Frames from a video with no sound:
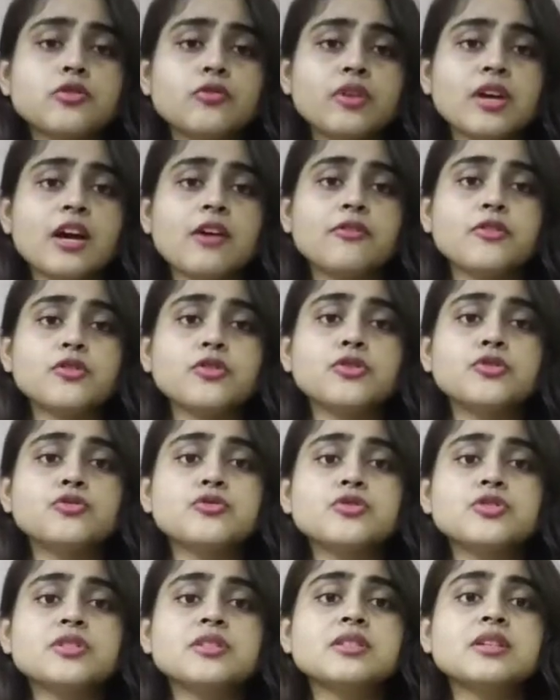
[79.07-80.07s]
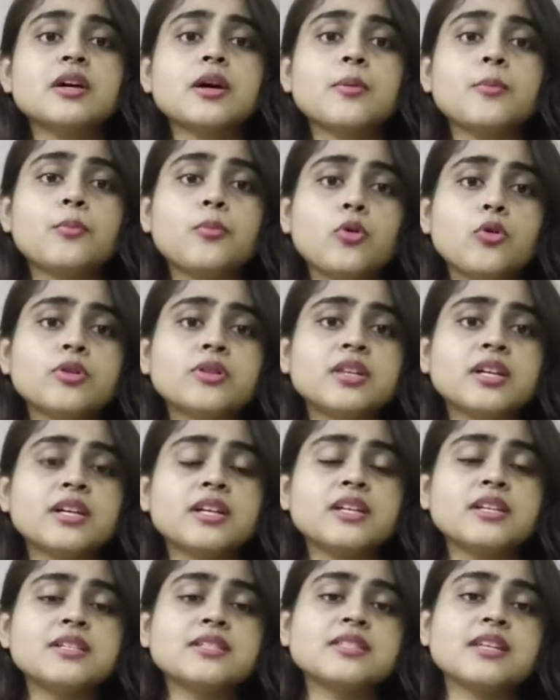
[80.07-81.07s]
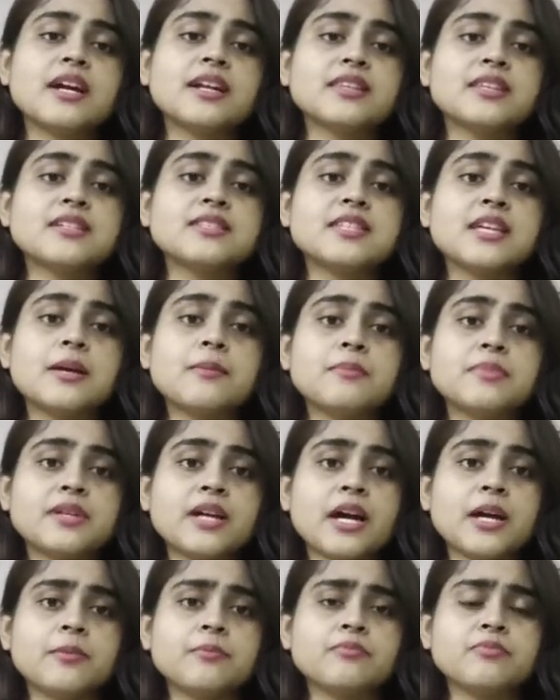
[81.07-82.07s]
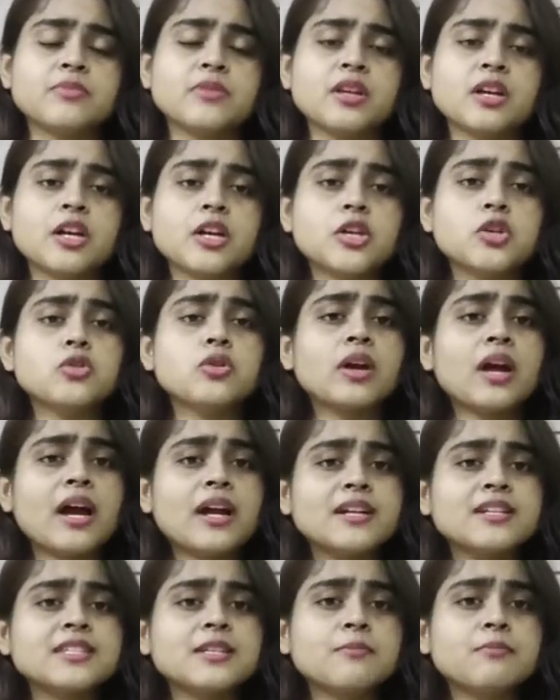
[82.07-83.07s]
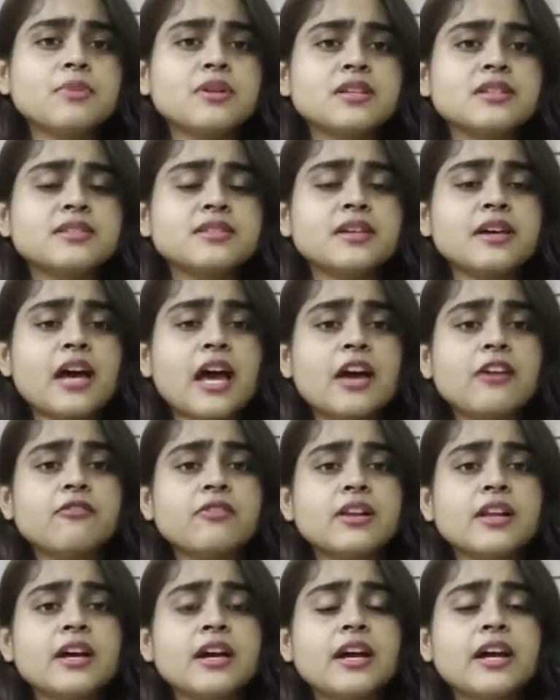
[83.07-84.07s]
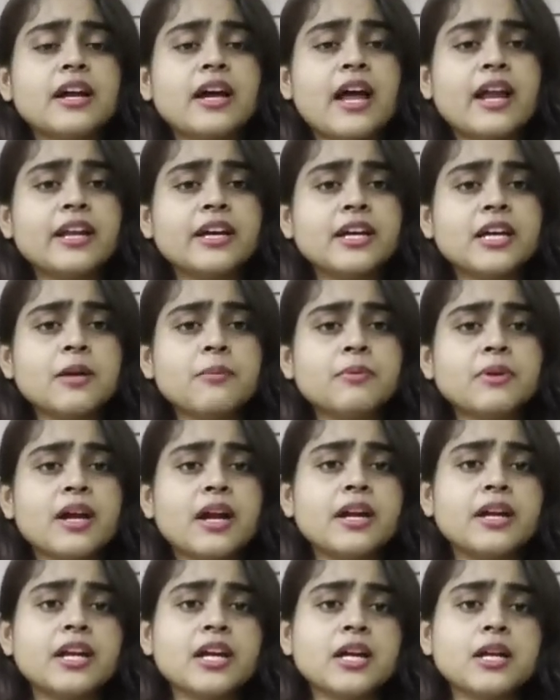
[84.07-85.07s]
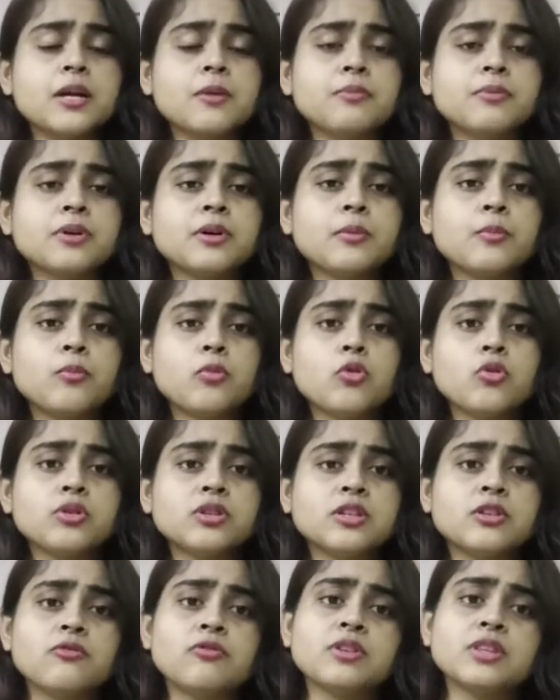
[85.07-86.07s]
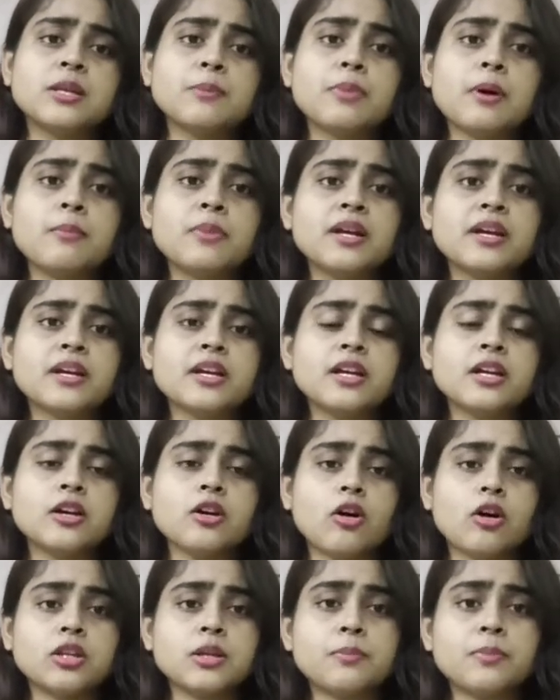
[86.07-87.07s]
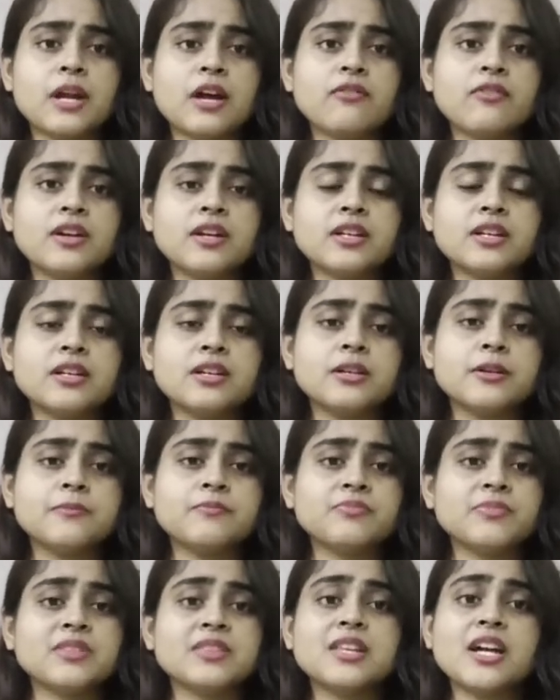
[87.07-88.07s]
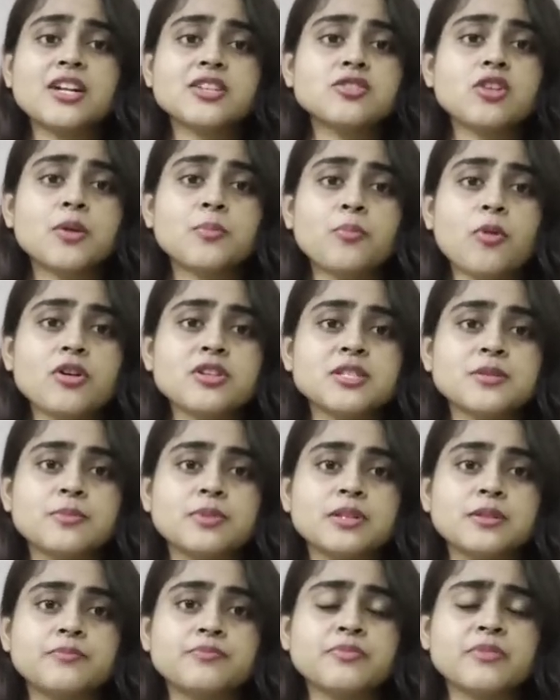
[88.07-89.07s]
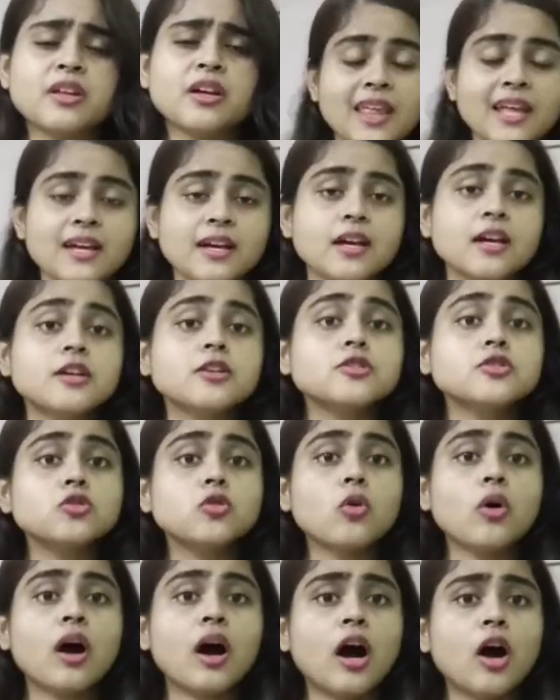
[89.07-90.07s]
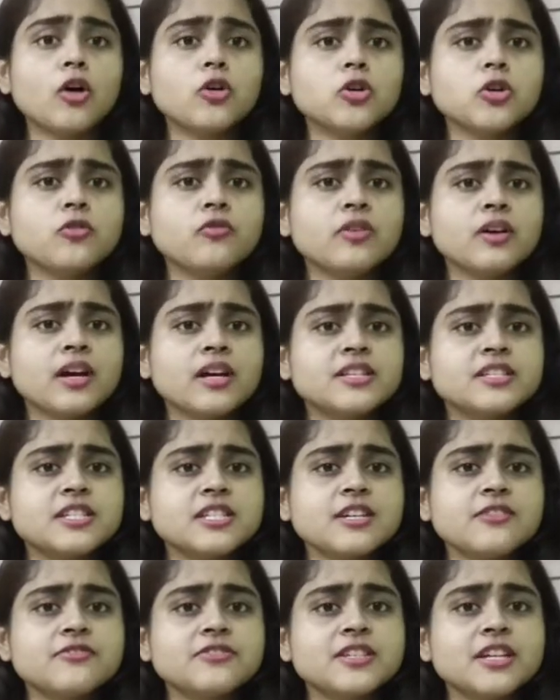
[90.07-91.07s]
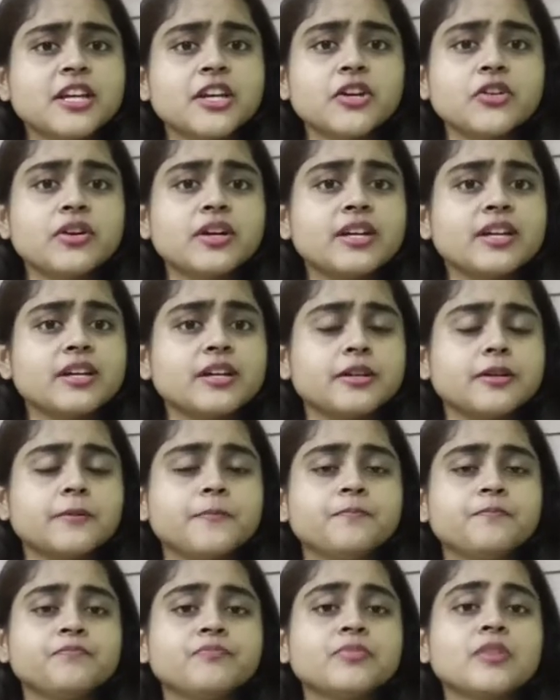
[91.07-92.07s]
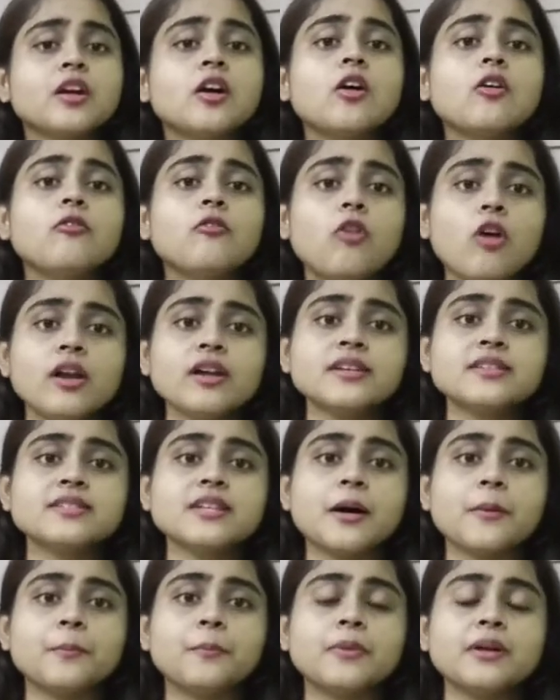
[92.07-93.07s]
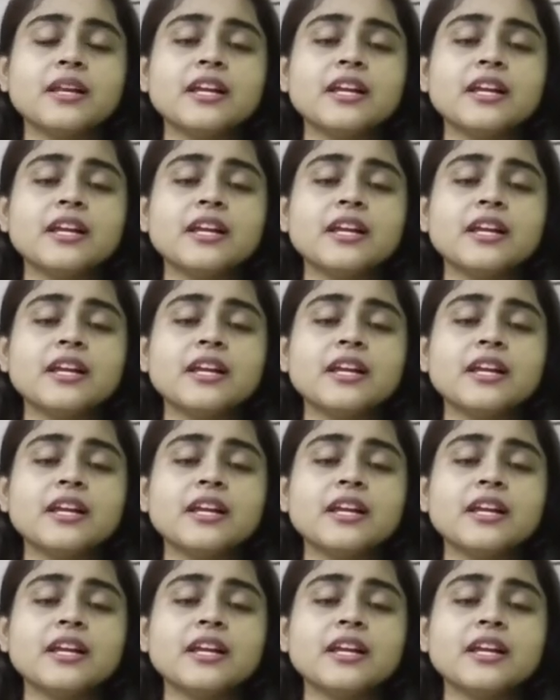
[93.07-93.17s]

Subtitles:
we have to use both the keys at the same time. You can't simply say I will encrypt and decrypt both with the public key or the private key. That's not possible. So how do we achieve security here? For example,